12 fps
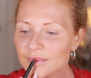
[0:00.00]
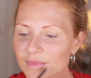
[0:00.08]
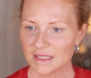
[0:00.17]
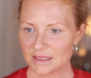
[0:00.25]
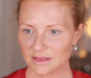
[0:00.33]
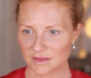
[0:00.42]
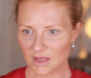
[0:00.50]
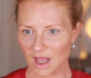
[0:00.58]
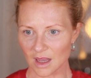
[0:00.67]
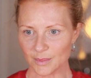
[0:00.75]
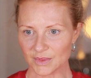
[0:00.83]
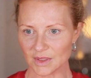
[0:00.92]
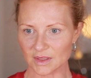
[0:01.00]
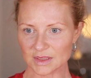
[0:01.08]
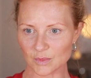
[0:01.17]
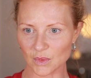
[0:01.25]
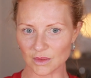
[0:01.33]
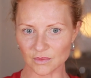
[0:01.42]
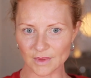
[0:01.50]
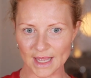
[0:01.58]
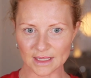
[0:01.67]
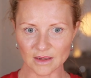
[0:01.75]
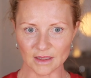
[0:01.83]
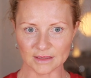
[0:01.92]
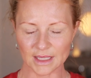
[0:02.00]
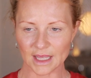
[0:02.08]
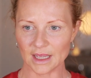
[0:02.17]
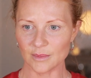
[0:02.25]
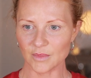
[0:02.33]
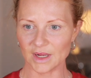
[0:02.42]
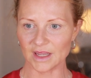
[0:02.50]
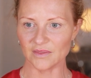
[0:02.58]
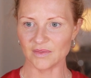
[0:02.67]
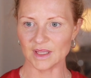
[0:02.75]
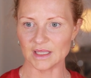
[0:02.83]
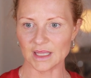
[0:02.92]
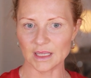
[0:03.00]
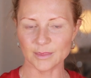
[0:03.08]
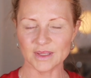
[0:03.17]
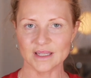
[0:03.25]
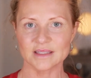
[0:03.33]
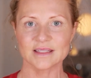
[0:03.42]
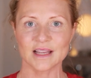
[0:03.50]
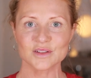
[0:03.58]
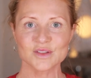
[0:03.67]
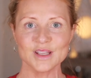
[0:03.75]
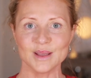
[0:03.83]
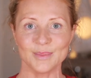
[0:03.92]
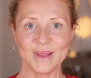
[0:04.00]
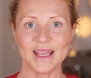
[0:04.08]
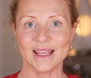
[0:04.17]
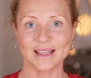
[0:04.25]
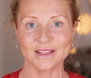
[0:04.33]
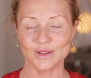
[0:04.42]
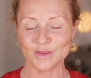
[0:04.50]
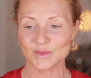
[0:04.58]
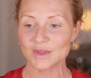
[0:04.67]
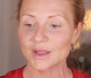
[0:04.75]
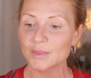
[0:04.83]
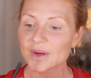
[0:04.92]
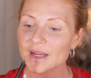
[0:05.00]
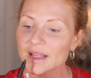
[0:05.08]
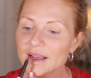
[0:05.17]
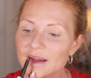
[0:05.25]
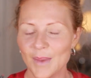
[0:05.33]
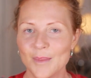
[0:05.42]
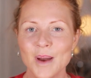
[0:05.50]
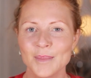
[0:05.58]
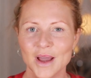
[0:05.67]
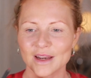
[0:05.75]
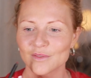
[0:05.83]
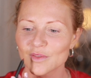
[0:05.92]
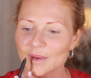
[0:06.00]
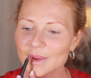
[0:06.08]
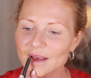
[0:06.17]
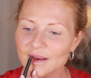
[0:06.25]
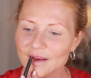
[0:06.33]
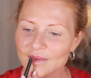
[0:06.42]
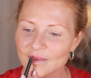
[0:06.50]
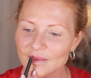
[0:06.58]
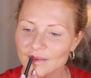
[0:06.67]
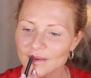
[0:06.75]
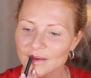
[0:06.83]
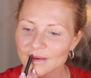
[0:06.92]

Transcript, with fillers: This top looks more red on camera, I feel like, but it's actually a pink. It looks really pretty. My mom got it for me at Costco.